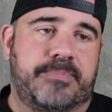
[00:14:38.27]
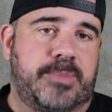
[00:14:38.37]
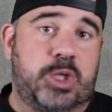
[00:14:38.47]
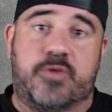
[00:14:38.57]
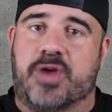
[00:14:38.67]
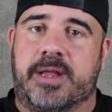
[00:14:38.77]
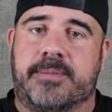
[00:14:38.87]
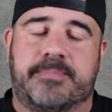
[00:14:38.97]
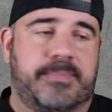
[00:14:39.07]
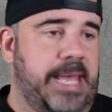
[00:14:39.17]
You've done
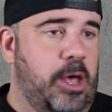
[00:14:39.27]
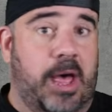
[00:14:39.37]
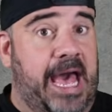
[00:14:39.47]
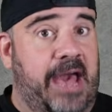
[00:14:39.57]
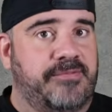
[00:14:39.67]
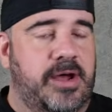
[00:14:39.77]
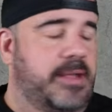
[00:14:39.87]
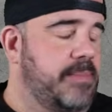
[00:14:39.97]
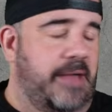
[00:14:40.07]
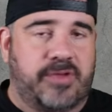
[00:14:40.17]
it. Hell, I've done
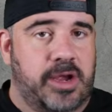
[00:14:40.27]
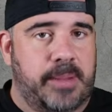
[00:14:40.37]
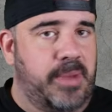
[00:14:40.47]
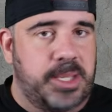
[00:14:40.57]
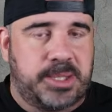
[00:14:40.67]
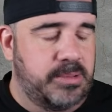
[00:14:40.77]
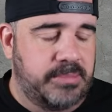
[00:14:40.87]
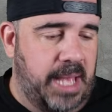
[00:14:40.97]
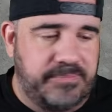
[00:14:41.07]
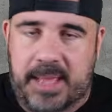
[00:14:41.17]
it. I've done it a bunch.
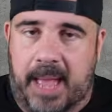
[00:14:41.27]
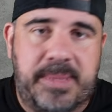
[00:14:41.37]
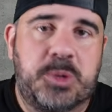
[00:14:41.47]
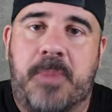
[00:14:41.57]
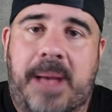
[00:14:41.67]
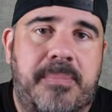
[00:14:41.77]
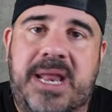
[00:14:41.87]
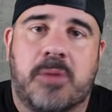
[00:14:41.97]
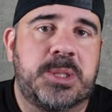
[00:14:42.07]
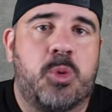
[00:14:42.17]
I've been
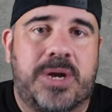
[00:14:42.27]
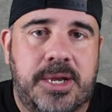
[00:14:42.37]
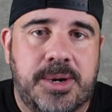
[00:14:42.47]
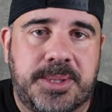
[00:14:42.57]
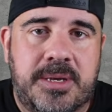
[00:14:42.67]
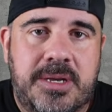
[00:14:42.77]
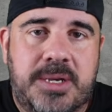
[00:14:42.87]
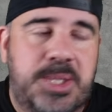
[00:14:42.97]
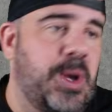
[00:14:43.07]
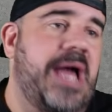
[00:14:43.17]
betting almost 20 years.
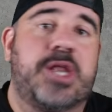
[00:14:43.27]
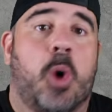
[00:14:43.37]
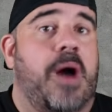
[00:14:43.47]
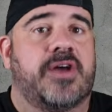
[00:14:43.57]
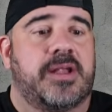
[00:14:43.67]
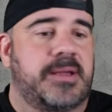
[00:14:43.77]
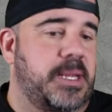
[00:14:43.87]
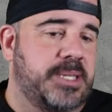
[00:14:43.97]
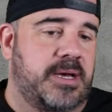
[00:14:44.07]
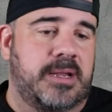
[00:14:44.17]
So I know I've done it
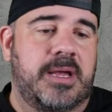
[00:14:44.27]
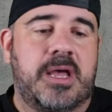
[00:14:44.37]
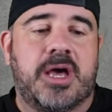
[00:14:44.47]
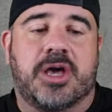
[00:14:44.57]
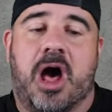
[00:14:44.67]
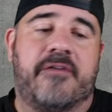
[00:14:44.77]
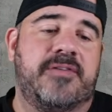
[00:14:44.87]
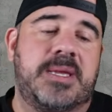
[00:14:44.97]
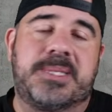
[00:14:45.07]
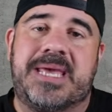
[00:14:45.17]
a ton.
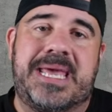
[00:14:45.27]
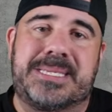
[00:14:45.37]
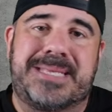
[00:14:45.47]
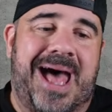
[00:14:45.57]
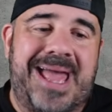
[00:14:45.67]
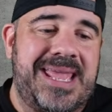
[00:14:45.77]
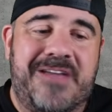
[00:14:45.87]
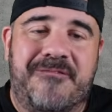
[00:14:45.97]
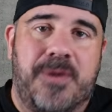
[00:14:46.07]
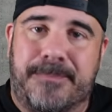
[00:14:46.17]
Confidence is not
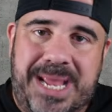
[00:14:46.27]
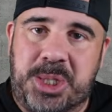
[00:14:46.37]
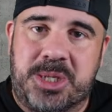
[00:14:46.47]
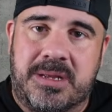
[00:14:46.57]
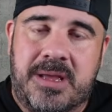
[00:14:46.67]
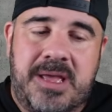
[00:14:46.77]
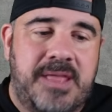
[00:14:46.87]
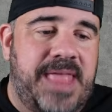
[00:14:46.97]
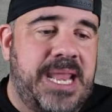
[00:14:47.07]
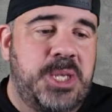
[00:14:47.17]
information.
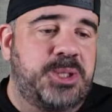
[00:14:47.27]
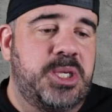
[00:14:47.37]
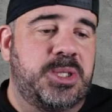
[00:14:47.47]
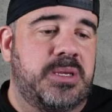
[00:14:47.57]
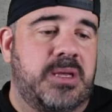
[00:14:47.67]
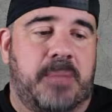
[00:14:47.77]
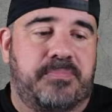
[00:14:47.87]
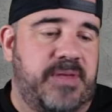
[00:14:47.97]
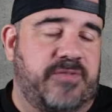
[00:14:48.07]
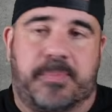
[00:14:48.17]
That is just,
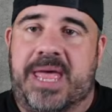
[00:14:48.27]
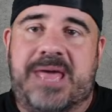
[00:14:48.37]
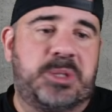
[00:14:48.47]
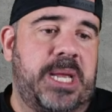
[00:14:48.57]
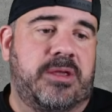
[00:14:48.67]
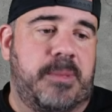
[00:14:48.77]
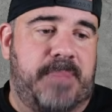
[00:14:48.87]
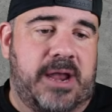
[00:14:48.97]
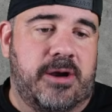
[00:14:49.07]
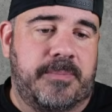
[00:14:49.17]
if the play was generally
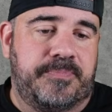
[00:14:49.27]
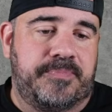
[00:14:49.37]
better,